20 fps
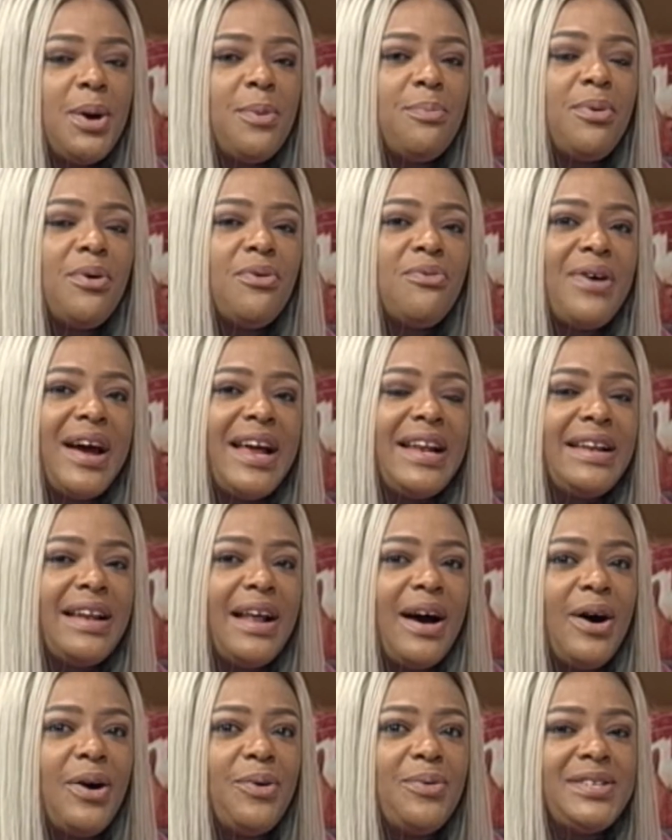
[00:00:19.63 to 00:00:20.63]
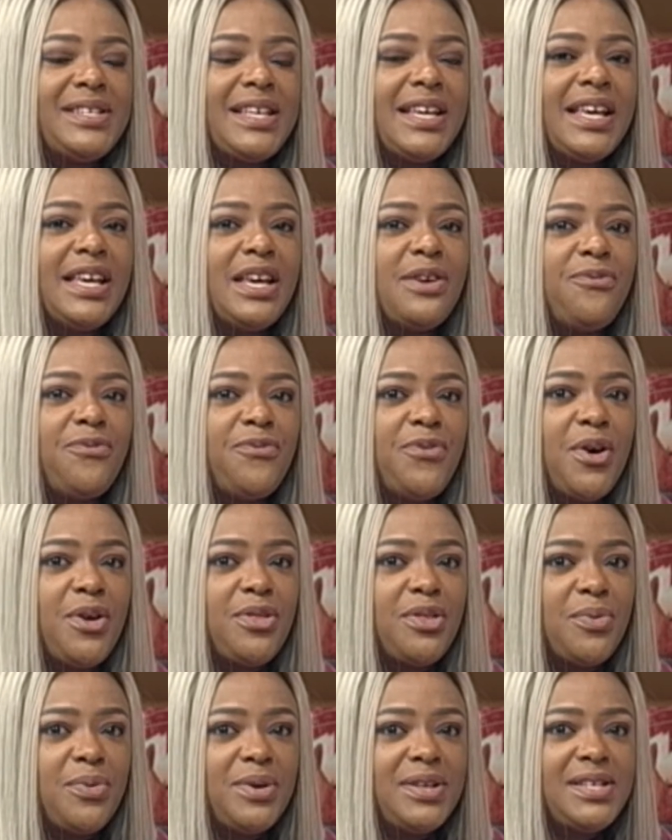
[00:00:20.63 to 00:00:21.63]
But right now, we're taking it
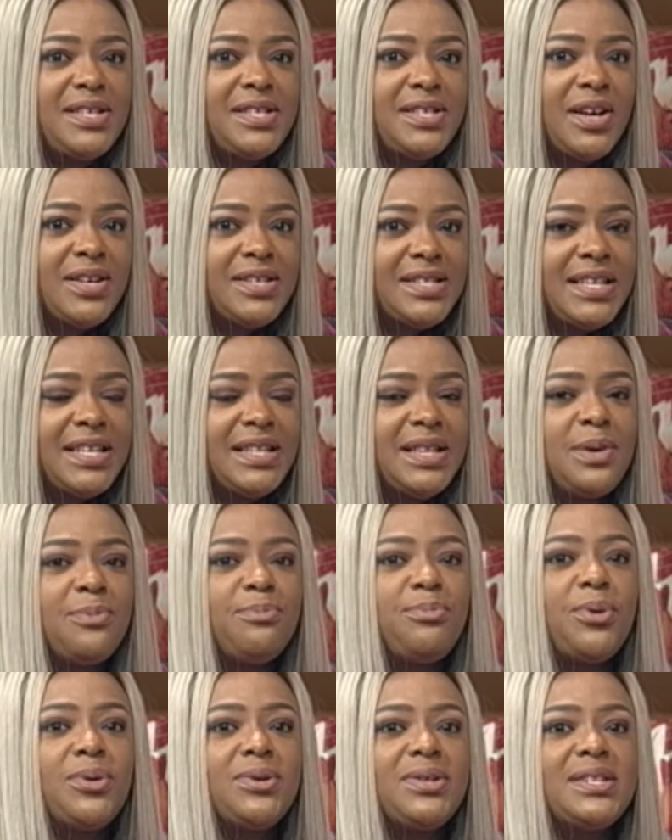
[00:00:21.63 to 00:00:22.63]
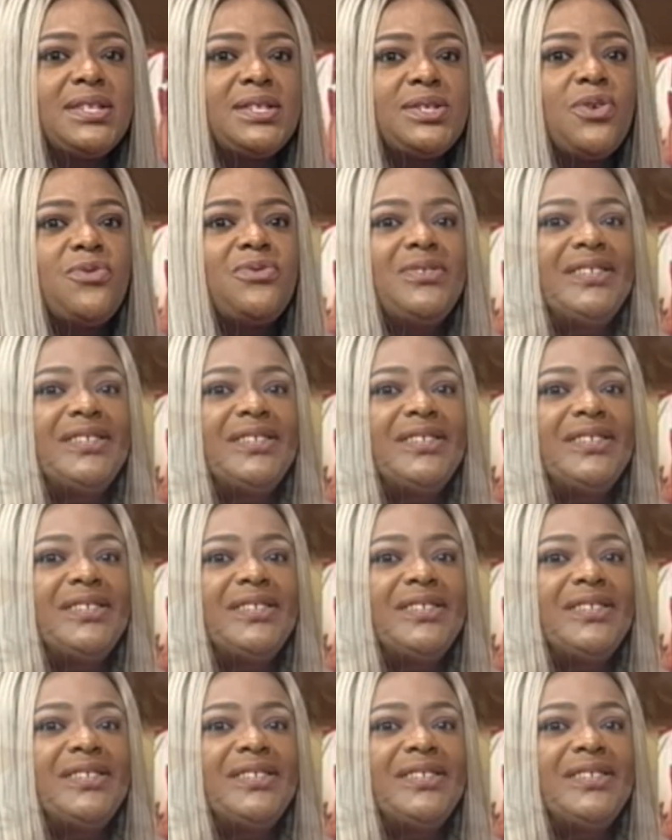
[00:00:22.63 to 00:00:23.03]
further. We're discussing the importance of